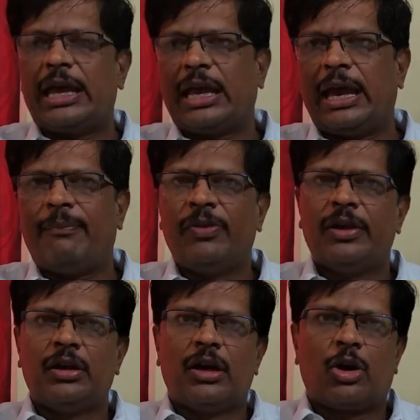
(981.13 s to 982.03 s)
like a
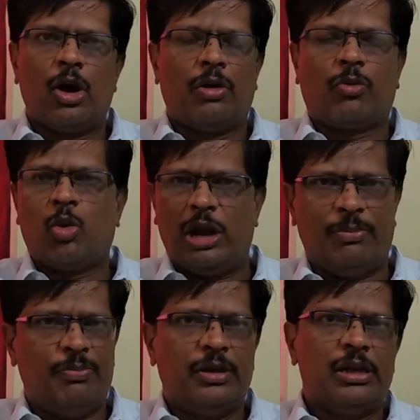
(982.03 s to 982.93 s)

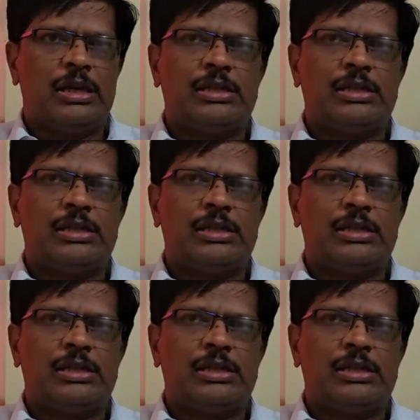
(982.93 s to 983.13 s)
Coulomb,